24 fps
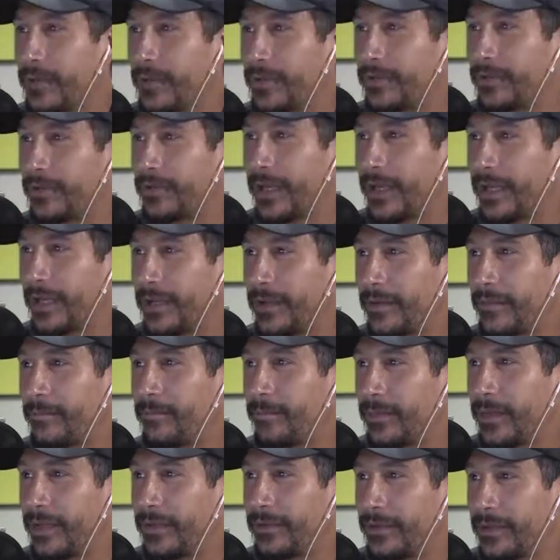was that
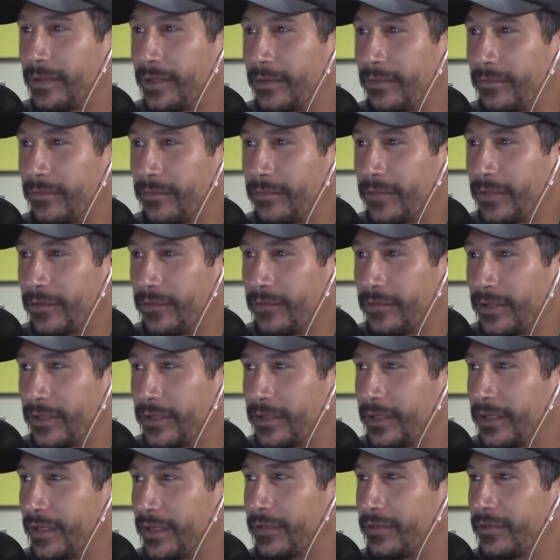it's a
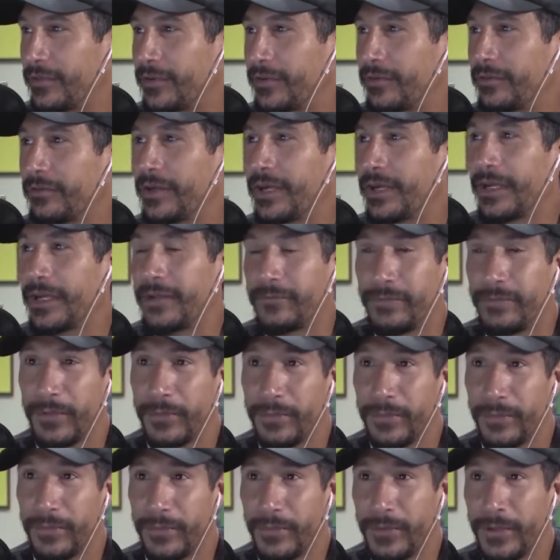confusion issue, right? If
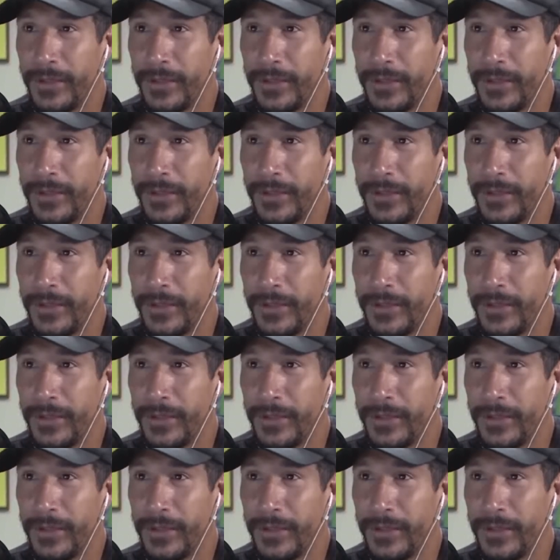people